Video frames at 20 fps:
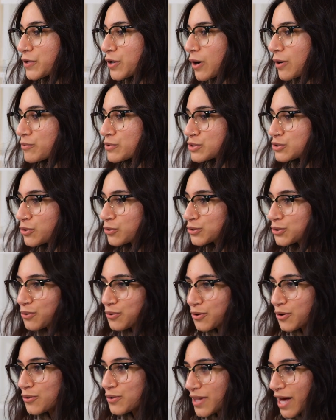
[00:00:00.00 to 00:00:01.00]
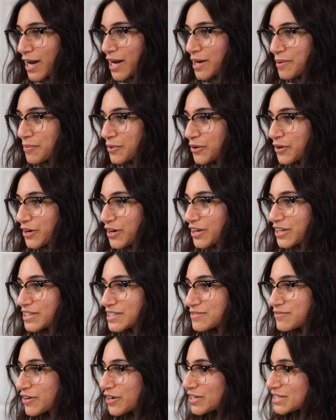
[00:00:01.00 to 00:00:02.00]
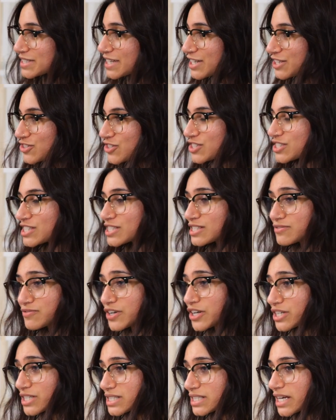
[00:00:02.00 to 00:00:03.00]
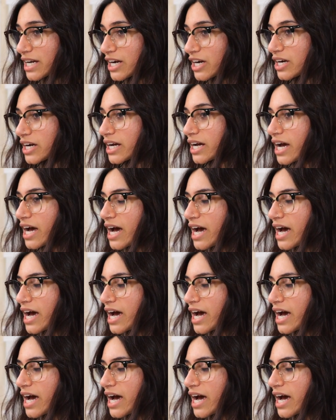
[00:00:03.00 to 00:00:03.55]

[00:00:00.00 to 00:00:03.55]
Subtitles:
I was told, don't go to that neighborhood. It's very dangerous, it's very scary.